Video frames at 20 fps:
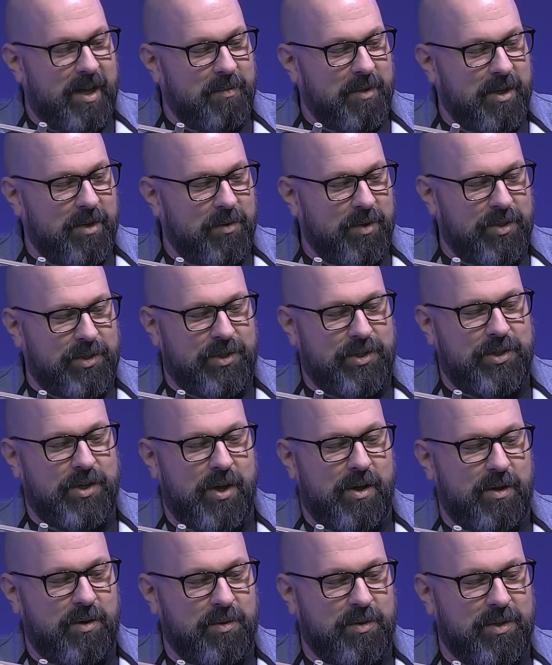he was
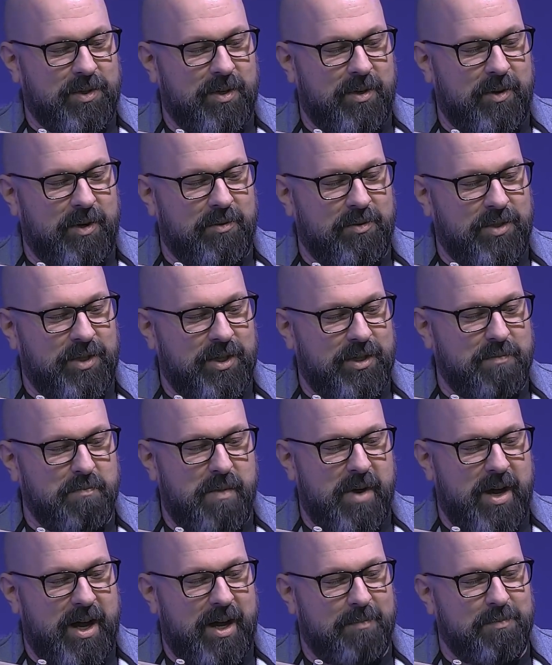stoned. So it was just
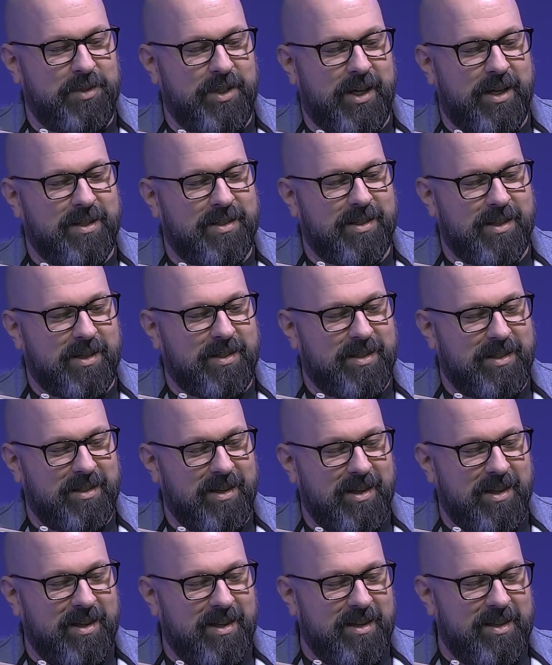mob justice.
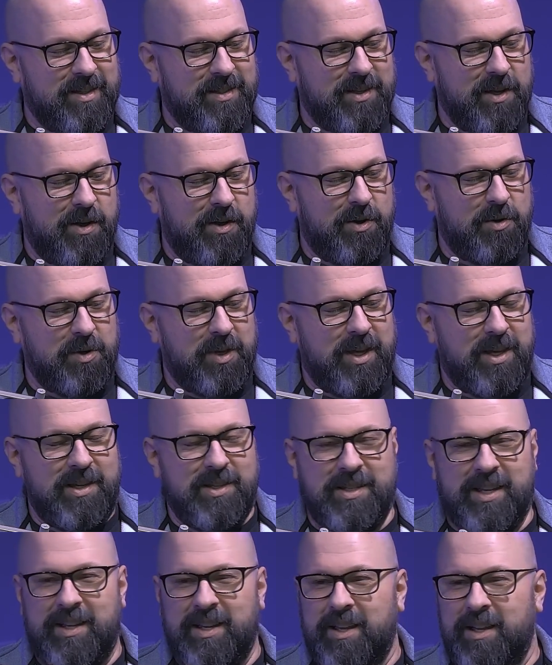So
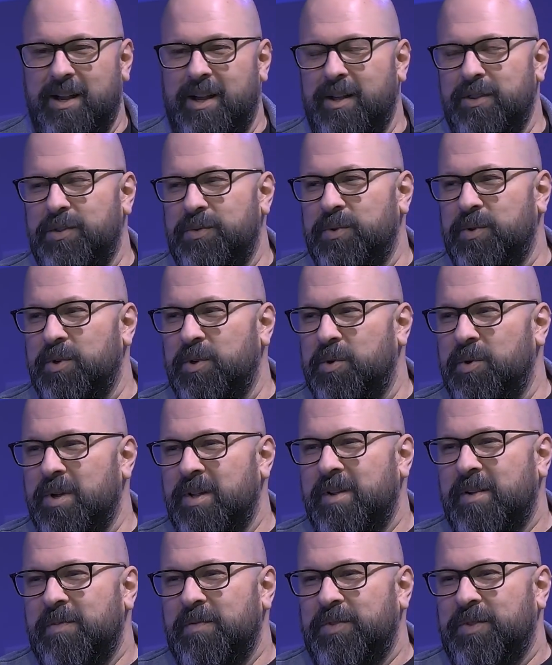he's gone through
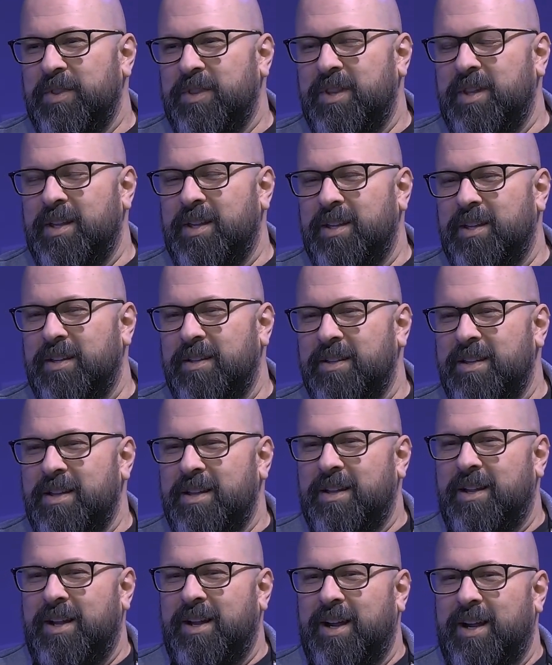the
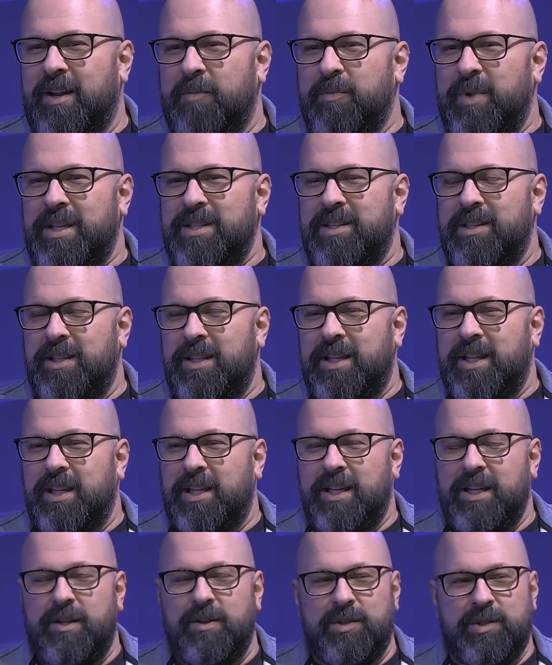uh, basically the
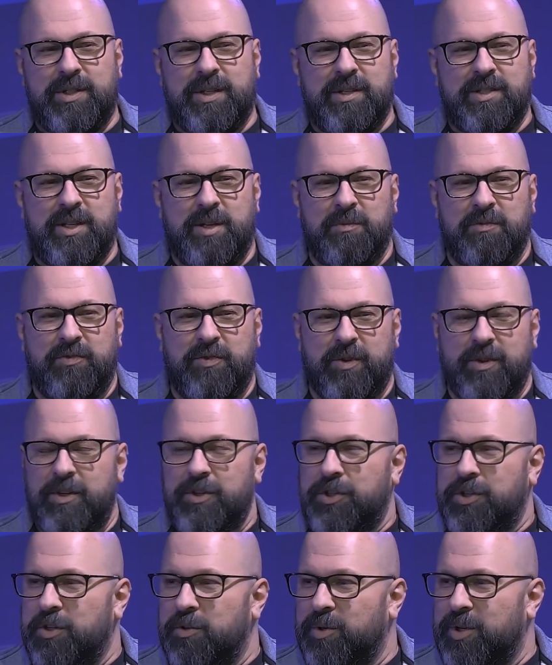legal system for the
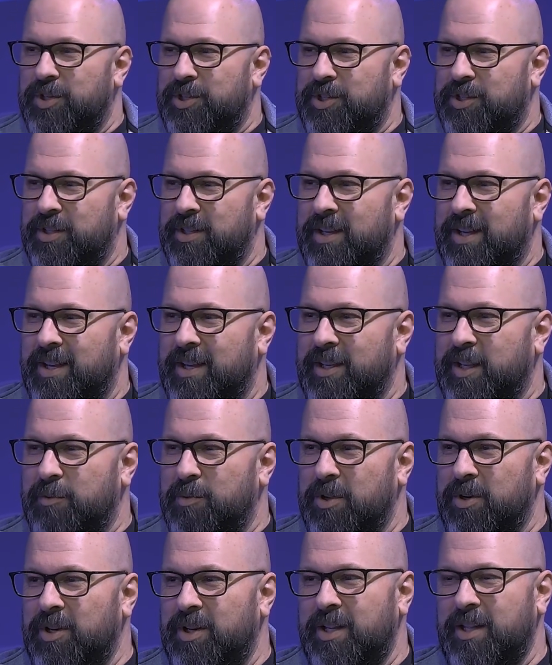Jewish uh,
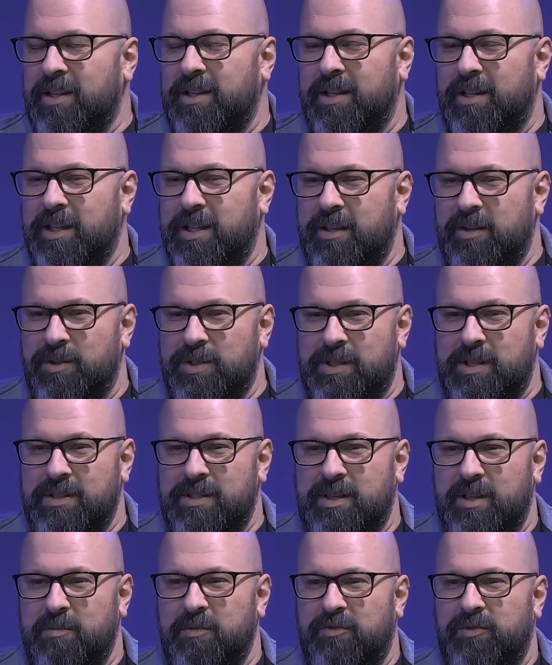community, the legal
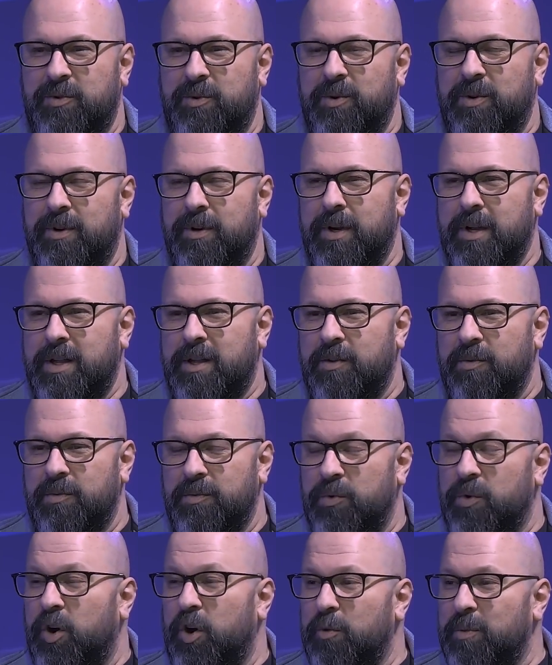system for
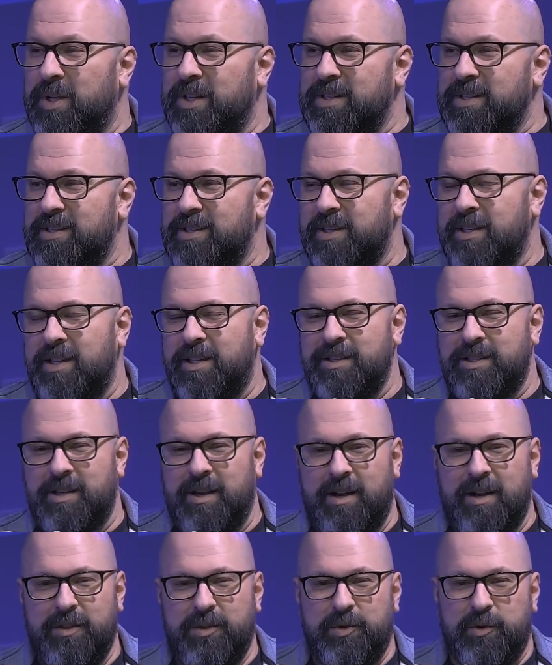Romans. He's
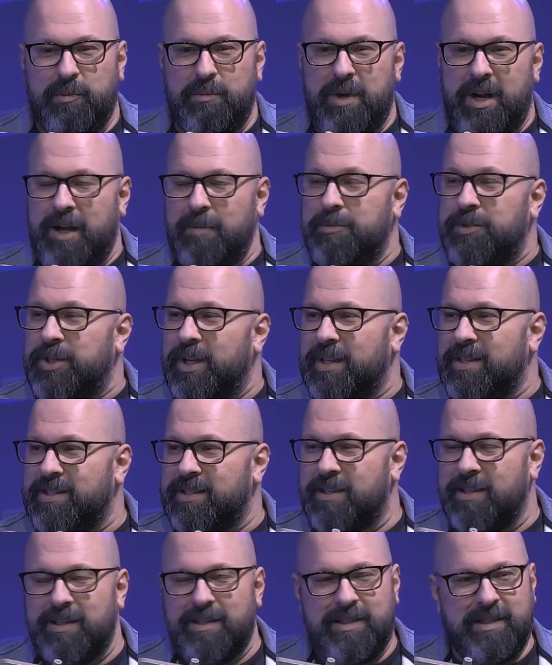gone through mob
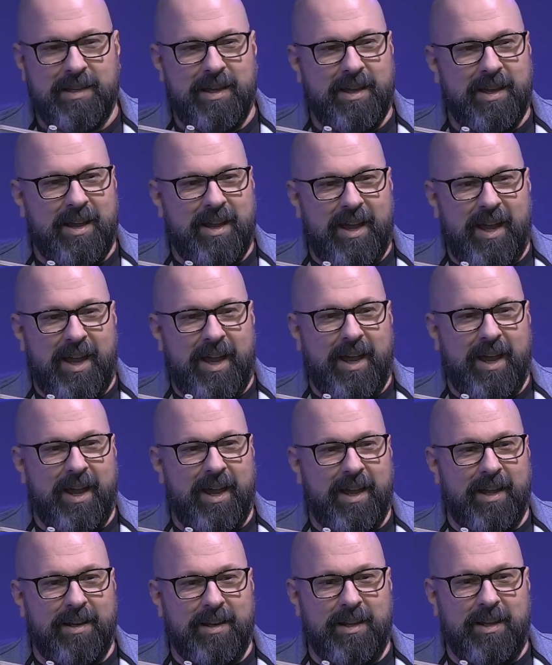justice,
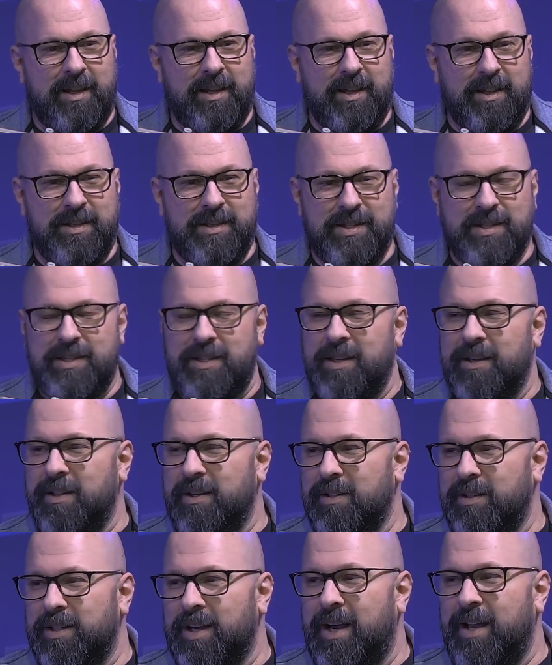and he's
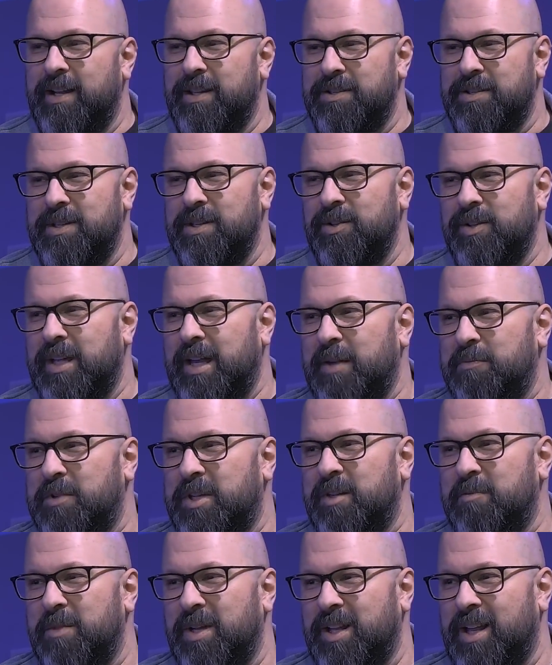still God has still kept
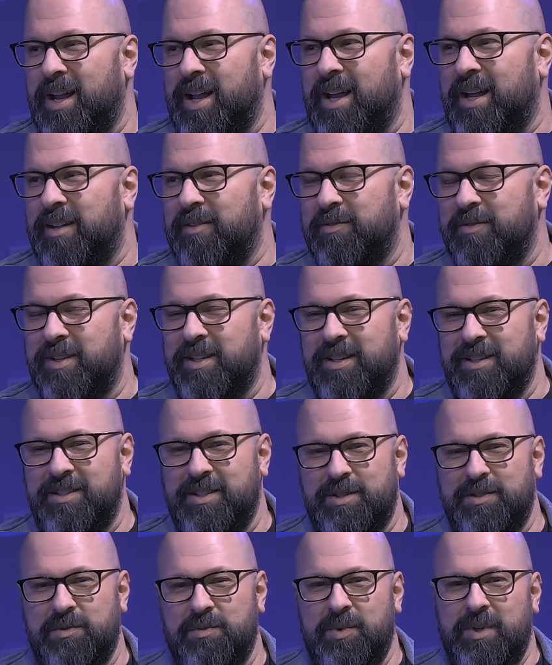him alive. And it
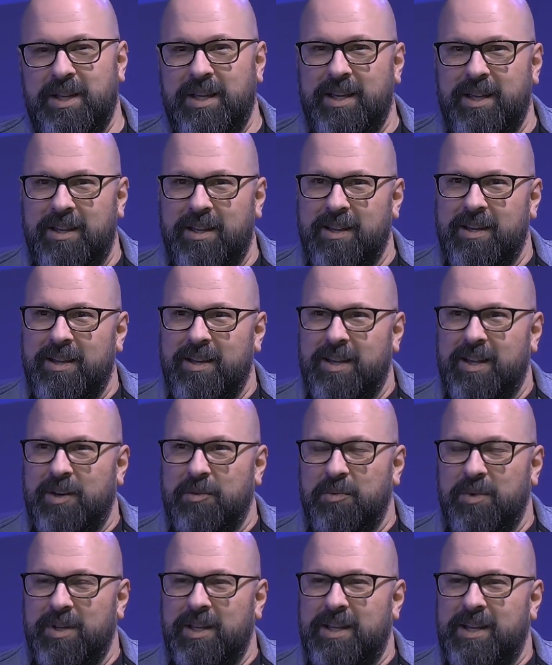just really, it
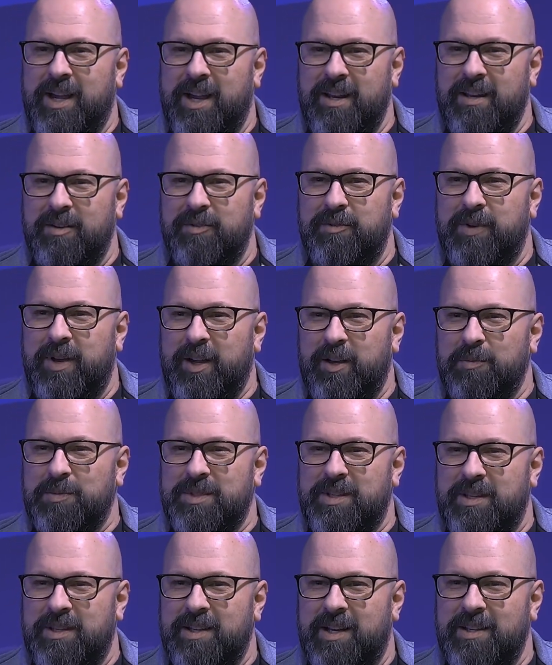really kind of
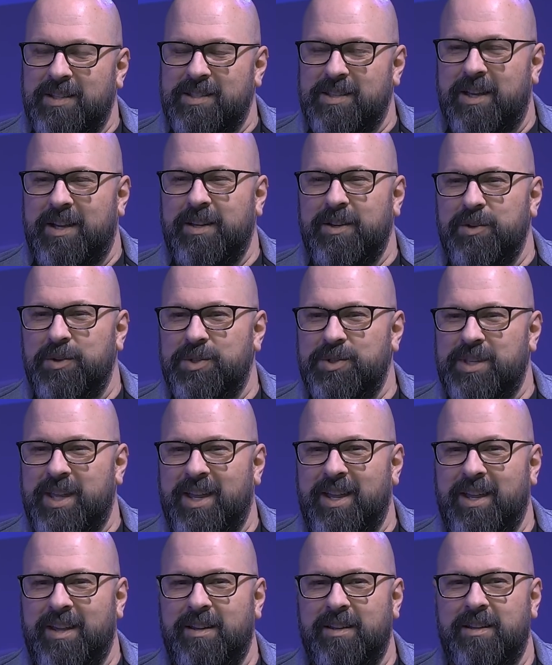helps us to
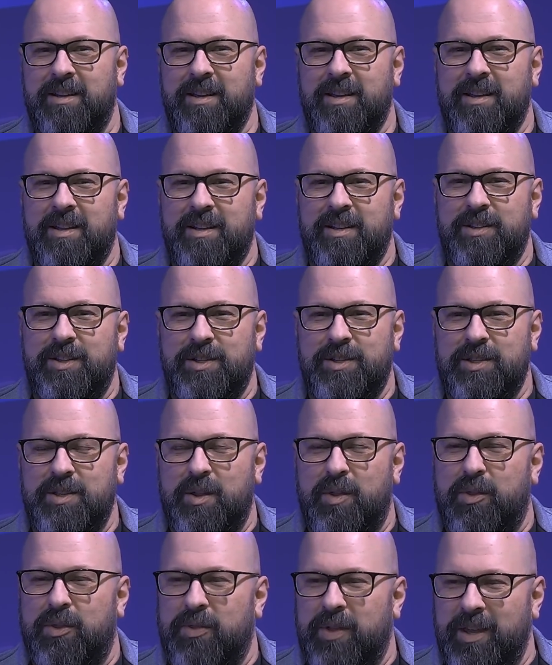understand just the
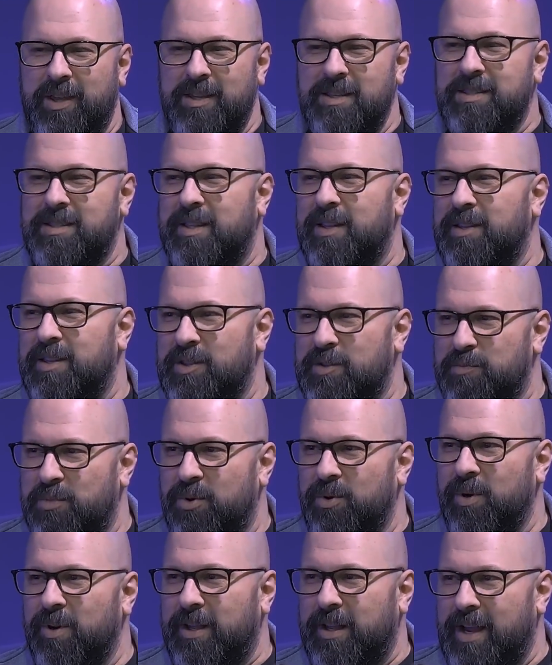things that this
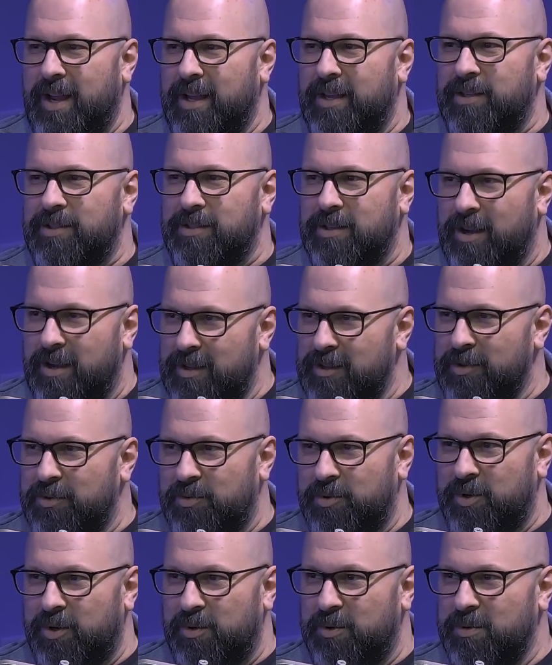poor guy has gone
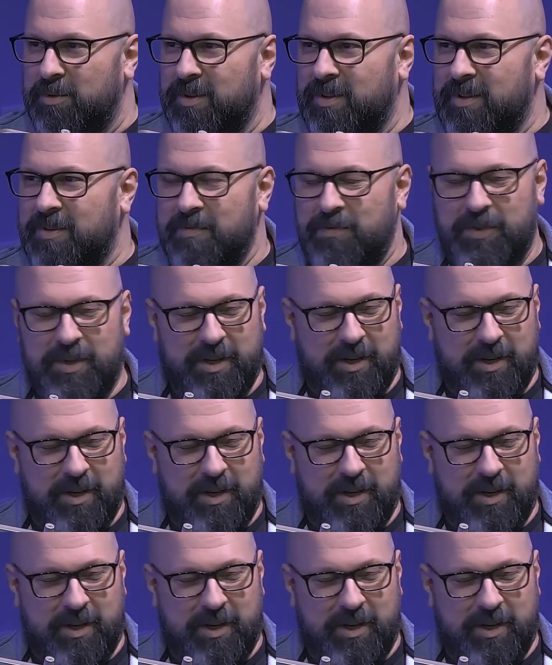through you